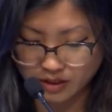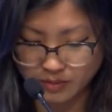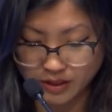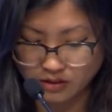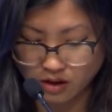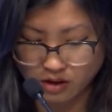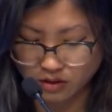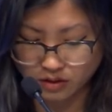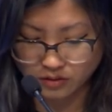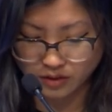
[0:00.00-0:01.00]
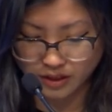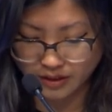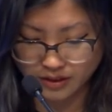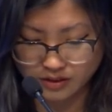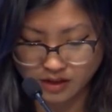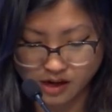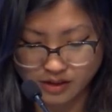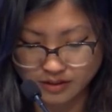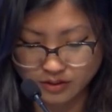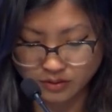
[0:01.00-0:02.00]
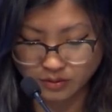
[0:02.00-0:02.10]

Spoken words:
He pees all over Eric's ties.